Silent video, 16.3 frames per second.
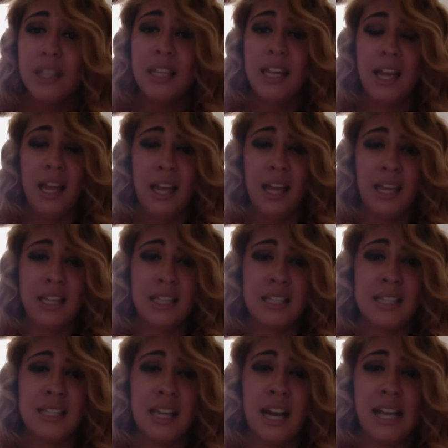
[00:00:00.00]

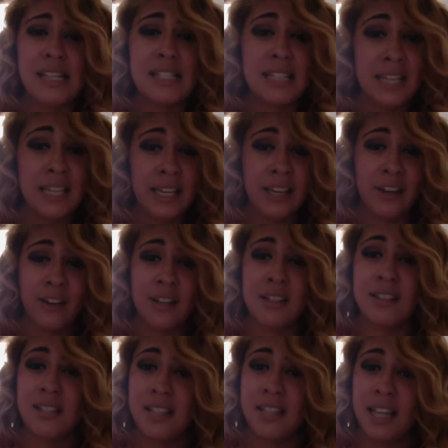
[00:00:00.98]
And I sit here
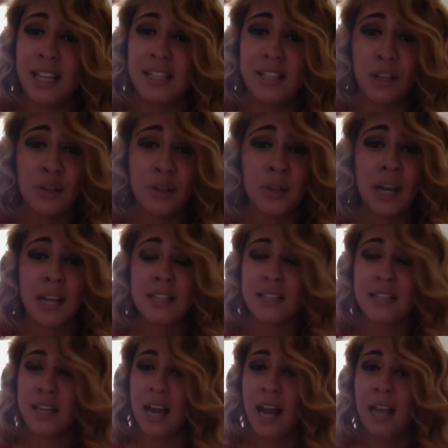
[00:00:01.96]
and tell you guys
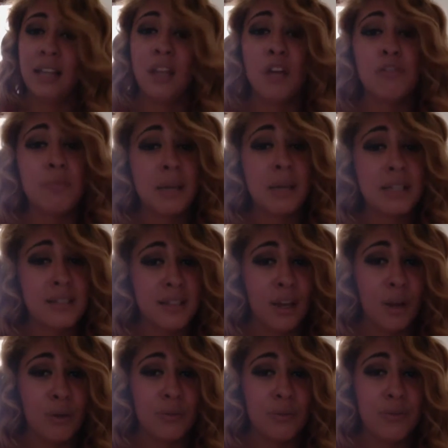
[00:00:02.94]
that I love
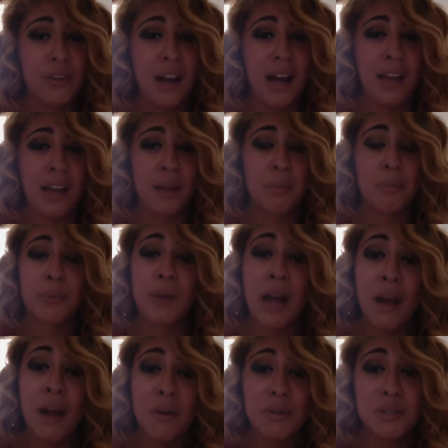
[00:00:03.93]
myself. I am
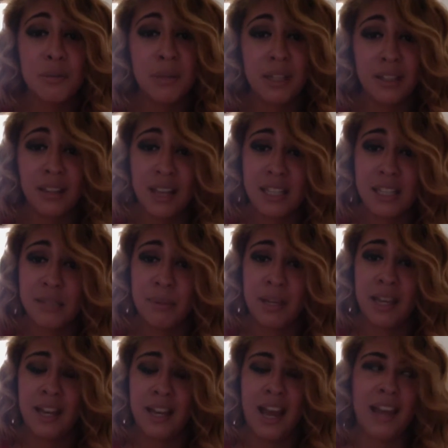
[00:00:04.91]
proud to be a
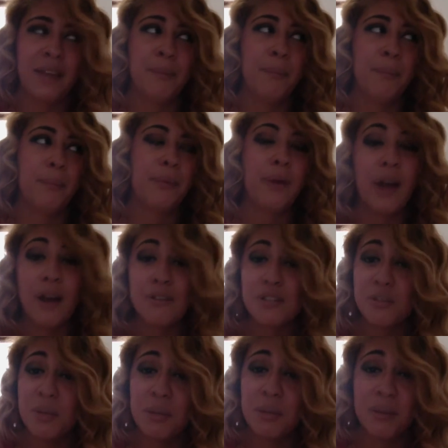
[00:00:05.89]
lesbian. I am proud
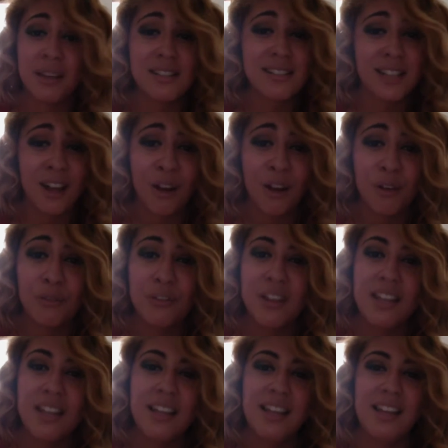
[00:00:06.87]
to be myself.
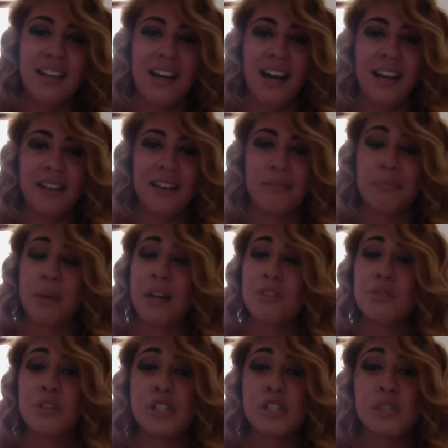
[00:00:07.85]
I am
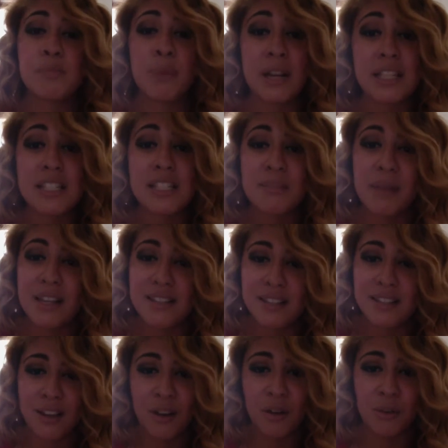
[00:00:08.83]
proud to express
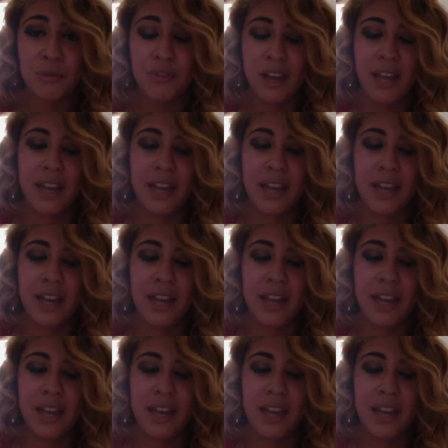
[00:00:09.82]
myself.